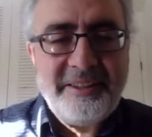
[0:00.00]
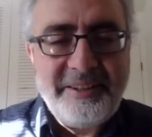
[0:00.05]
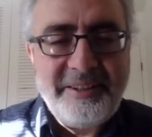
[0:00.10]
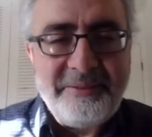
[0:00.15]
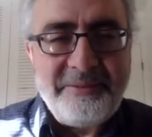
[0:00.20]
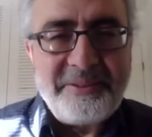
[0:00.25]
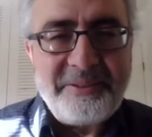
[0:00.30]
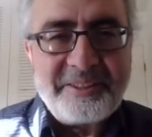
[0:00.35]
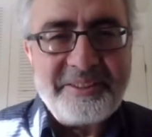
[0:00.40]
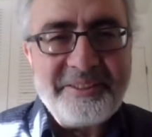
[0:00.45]

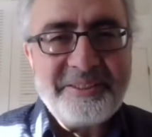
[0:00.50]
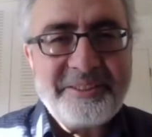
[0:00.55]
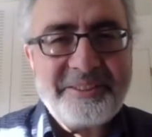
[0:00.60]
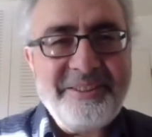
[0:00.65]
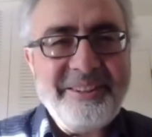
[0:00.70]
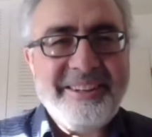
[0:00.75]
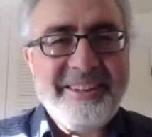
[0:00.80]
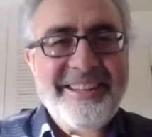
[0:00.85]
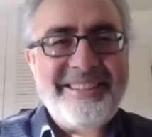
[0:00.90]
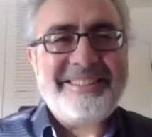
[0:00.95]
difficult
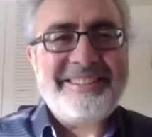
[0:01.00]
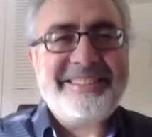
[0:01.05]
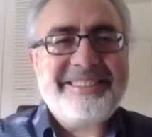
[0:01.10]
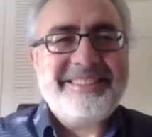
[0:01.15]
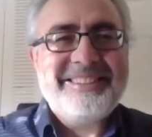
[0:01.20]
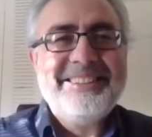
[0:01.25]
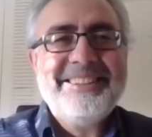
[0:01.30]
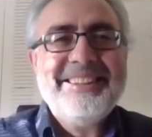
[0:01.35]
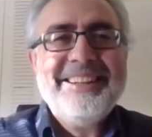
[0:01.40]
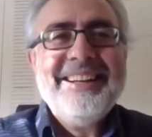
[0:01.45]

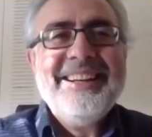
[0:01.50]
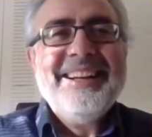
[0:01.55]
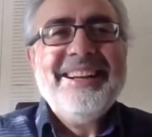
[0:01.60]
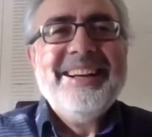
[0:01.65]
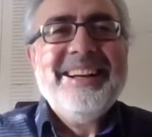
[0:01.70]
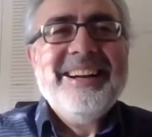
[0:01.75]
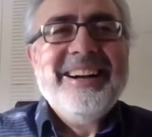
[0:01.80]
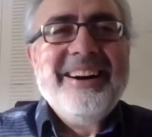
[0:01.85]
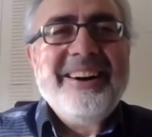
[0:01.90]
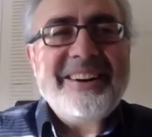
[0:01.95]
question.
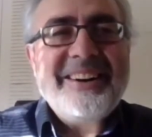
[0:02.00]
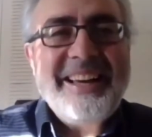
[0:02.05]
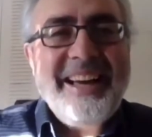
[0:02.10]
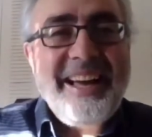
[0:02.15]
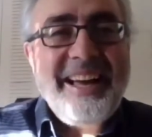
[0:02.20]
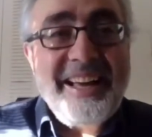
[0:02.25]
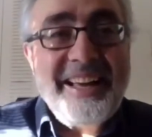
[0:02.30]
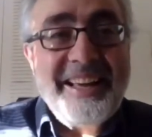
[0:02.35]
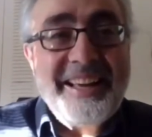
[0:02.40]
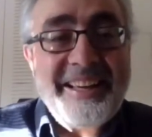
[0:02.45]

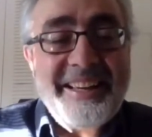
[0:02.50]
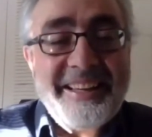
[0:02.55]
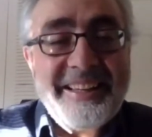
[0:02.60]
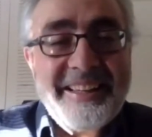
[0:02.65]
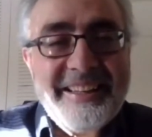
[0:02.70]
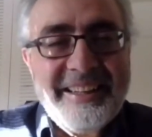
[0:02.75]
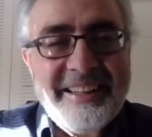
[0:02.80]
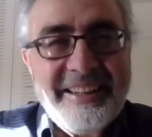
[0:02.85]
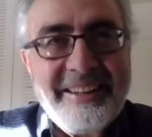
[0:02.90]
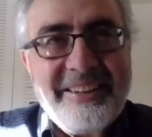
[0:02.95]
Okay.
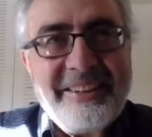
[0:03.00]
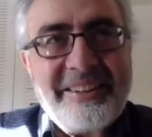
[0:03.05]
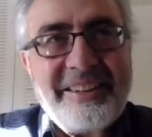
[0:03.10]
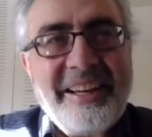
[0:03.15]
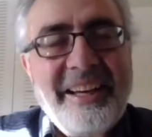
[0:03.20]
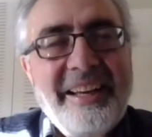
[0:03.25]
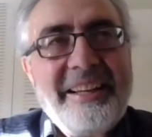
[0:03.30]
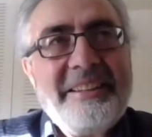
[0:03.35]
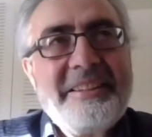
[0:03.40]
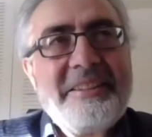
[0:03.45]

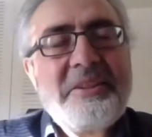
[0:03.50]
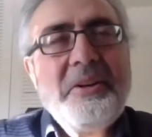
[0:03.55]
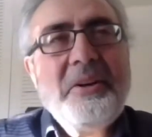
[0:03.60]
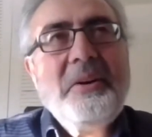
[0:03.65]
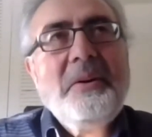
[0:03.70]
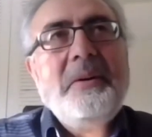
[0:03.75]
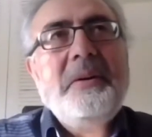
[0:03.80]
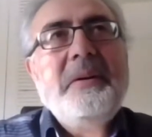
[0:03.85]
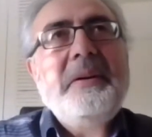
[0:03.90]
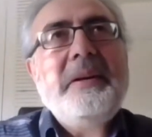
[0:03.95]

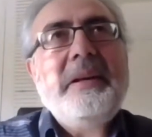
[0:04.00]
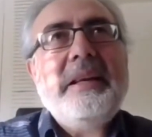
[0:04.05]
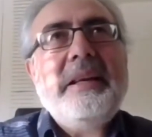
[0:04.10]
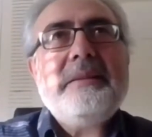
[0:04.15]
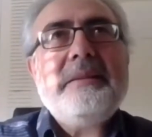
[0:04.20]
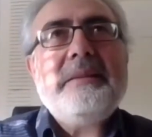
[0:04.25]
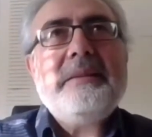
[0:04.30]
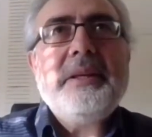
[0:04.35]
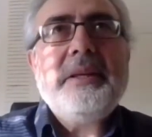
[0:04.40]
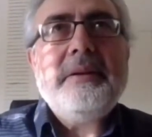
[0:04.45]
So
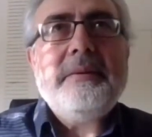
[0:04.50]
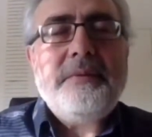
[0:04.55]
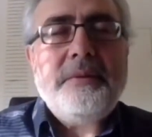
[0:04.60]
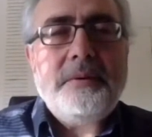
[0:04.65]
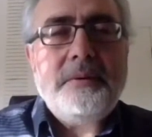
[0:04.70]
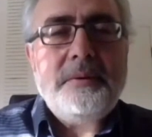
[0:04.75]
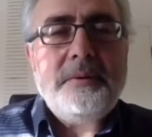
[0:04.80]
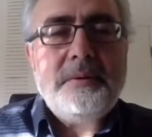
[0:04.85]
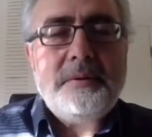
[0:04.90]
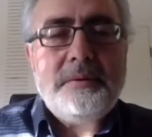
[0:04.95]
let me
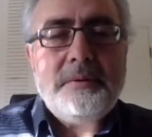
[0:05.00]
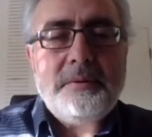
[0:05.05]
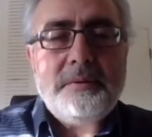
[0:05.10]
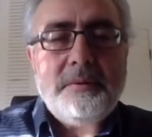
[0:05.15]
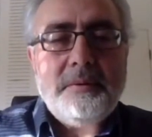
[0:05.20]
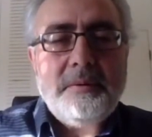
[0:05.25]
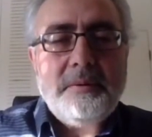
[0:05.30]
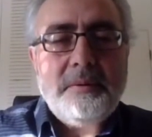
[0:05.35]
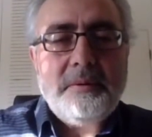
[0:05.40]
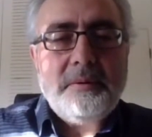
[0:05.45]
first
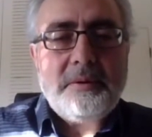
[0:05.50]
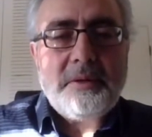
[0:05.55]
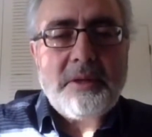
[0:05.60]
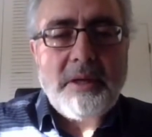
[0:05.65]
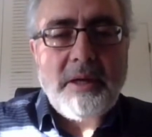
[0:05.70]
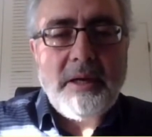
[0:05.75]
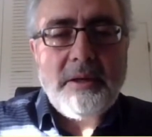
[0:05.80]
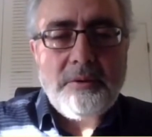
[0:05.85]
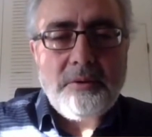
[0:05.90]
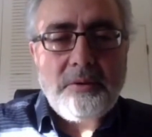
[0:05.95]

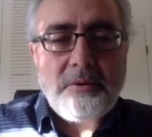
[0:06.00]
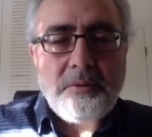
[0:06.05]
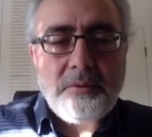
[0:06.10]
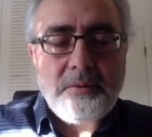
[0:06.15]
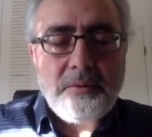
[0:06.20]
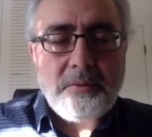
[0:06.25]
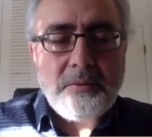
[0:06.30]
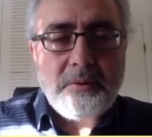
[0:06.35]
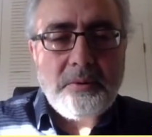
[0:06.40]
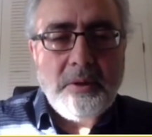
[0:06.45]
try
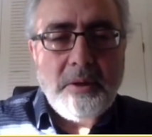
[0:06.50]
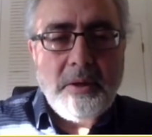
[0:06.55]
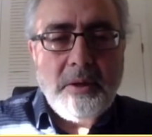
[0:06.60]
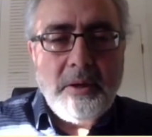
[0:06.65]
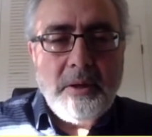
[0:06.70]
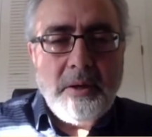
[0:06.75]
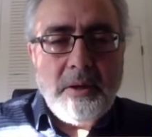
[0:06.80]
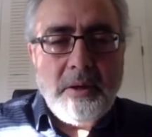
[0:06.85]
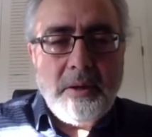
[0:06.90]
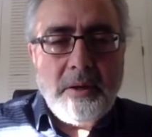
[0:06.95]
to
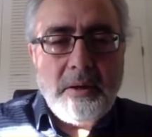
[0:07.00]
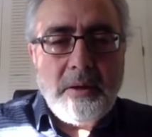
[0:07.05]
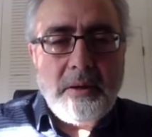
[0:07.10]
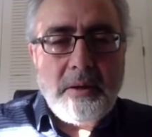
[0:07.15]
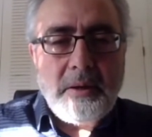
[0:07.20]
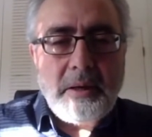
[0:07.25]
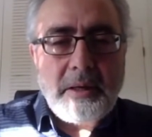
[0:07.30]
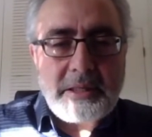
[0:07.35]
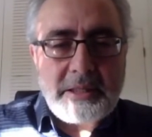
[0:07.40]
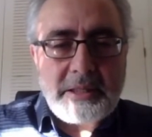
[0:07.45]

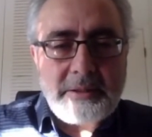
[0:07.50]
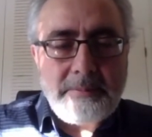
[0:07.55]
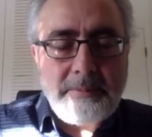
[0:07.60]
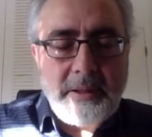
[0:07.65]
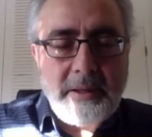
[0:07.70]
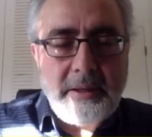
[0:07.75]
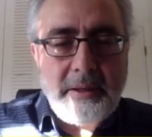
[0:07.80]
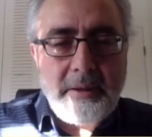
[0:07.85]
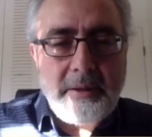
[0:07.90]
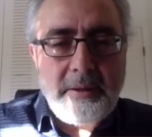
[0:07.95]

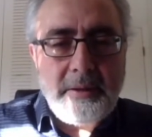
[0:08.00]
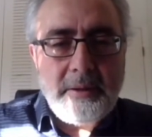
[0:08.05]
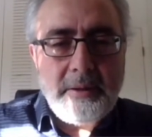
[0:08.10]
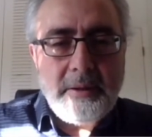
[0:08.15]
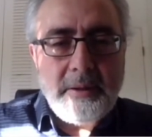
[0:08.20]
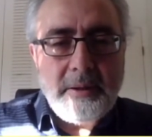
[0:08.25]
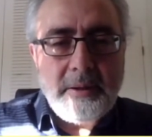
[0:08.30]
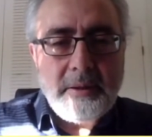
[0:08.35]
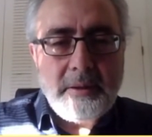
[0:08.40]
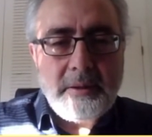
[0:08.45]
explain
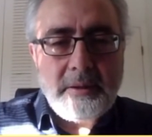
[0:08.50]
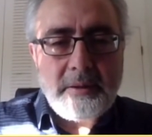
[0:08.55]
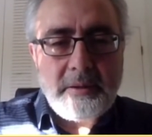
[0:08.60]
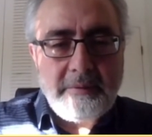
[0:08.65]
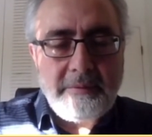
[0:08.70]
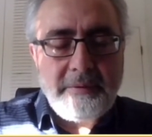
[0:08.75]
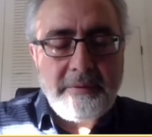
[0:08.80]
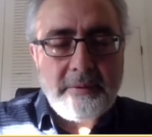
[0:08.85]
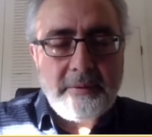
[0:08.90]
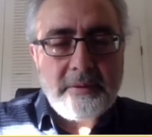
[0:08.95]
the
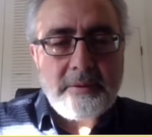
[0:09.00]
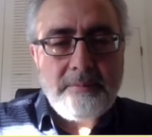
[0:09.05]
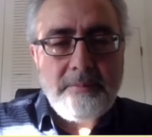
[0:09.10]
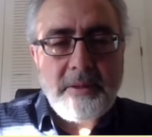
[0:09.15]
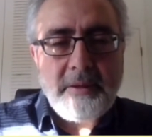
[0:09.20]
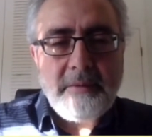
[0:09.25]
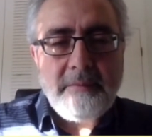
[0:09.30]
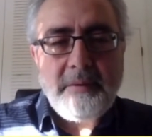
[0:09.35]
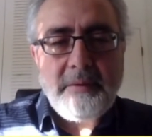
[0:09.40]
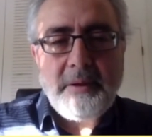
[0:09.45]
difference
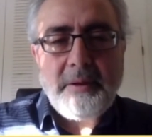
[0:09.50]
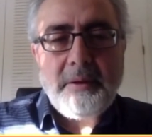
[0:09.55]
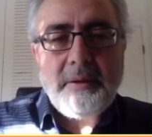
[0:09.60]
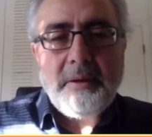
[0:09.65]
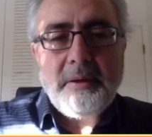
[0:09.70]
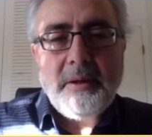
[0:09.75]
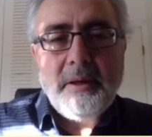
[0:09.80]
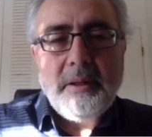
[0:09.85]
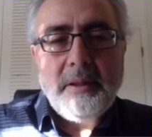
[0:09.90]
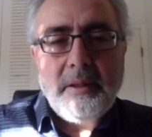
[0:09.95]

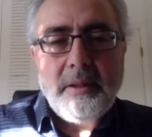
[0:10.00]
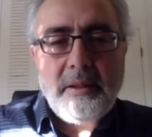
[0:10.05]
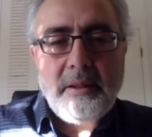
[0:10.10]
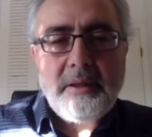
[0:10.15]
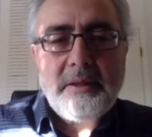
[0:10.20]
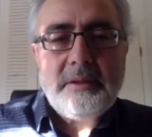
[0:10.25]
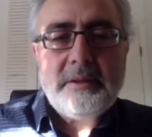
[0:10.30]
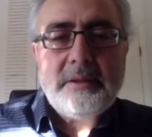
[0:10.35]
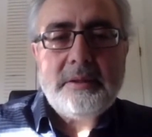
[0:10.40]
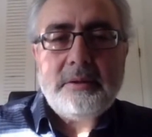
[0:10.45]
between
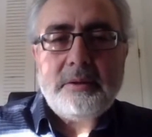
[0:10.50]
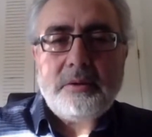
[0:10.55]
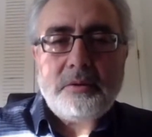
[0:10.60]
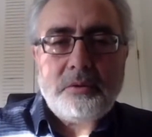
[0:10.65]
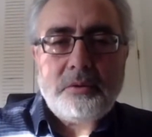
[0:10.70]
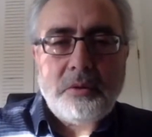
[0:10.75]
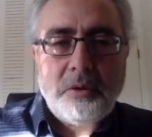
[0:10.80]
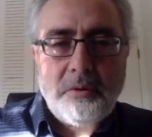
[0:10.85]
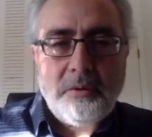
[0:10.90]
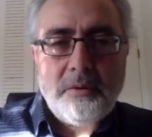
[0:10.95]
this
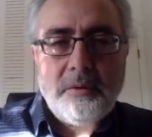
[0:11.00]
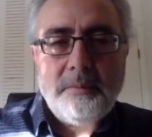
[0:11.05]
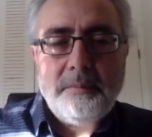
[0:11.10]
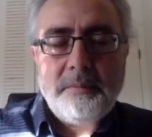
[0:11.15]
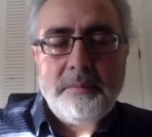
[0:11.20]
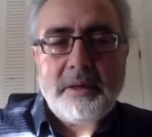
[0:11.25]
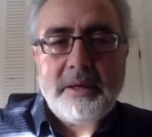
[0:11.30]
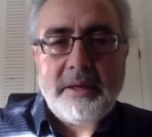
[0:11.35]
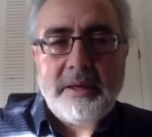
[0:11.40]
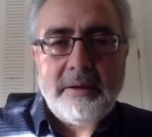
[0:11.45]

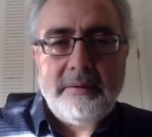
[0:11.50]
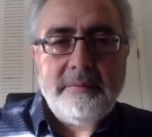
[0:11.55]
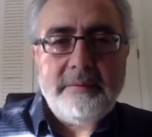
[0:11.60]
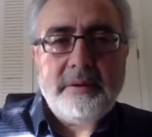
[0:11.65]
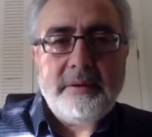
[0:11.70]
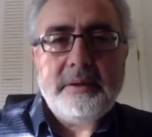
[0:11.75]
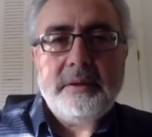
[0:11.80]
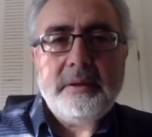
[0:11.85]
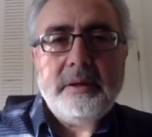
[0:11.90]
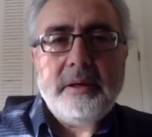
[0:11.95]
term
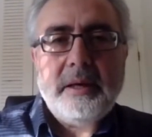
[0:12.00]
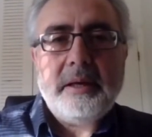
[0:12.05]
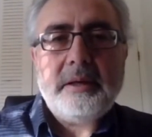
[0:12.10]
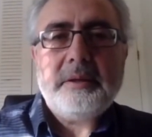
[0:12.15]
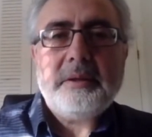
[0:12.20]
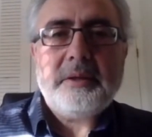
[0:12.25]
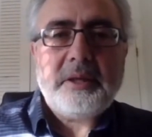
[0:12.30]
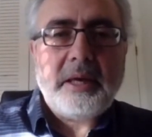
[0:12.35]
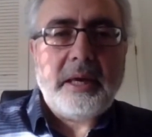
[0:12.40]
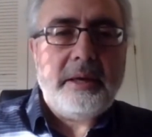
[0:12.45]
given
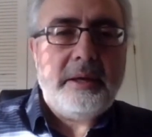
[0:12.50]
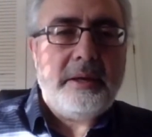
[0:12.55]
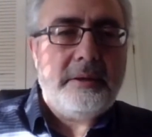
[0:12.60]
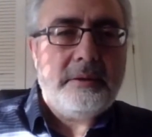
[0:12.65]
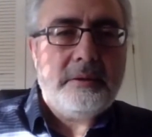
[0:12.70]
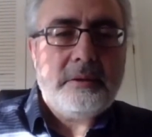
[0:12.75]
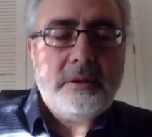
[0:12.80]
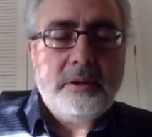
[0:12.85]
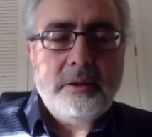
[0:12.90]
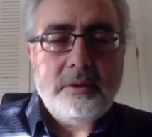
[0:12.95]
and
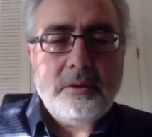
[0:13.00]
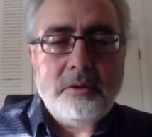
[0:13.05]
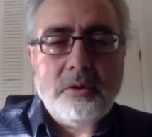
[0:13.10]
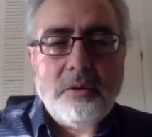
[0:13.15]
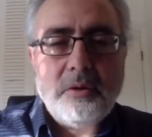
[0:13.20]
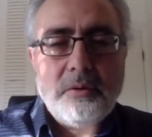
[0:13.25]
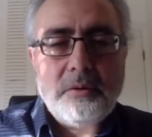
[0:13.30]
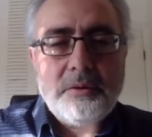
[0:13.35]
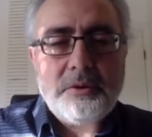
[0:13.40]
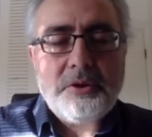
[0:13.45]
gained
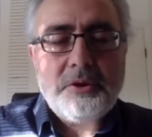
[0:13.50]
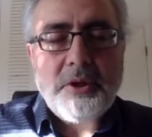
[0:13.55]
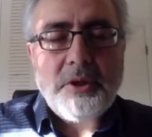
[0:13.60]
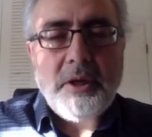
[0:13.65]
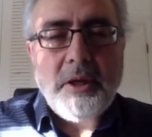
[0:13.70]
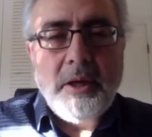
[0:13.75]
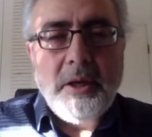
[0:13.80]
knowledge.